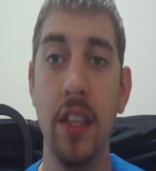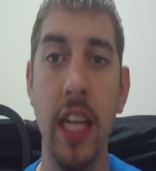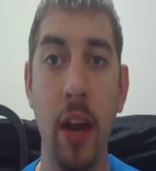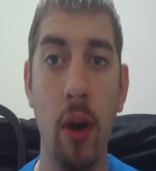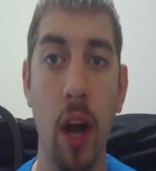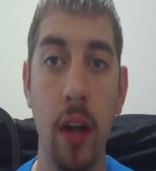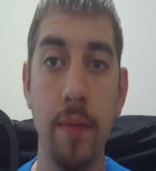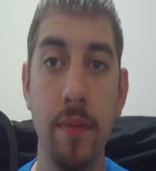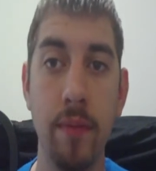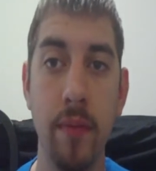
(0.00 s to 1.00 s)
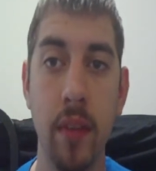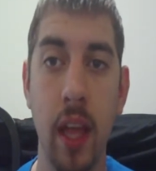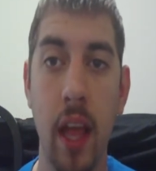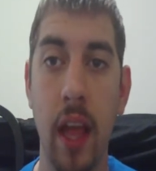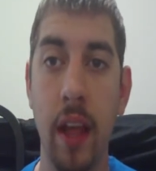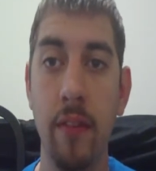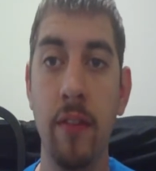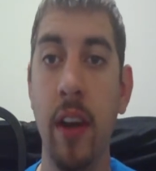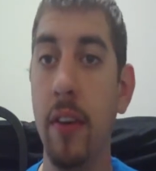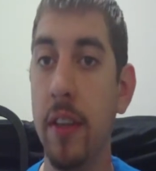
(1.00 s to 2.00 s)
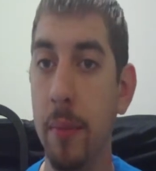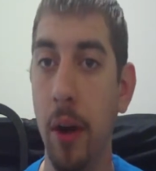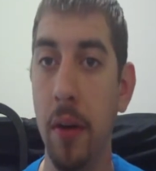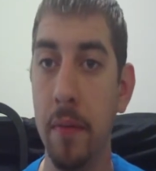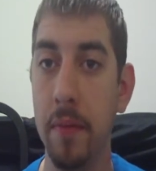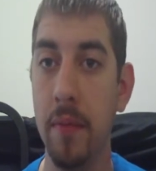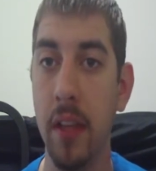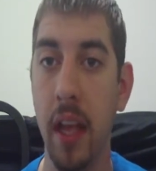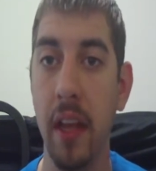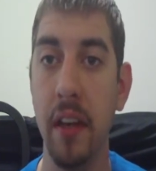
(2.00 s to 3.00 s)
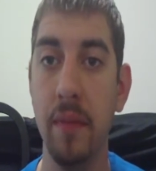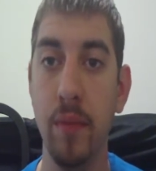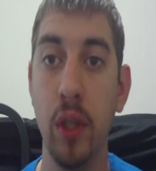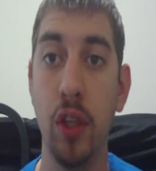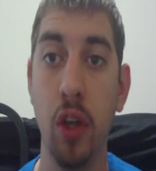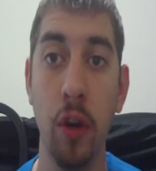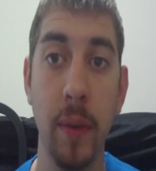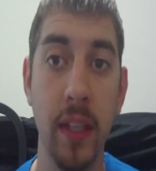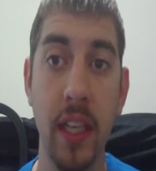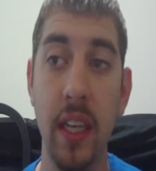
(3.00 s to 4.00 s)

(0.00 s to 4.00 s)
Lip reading: Sierra, very smart and determined.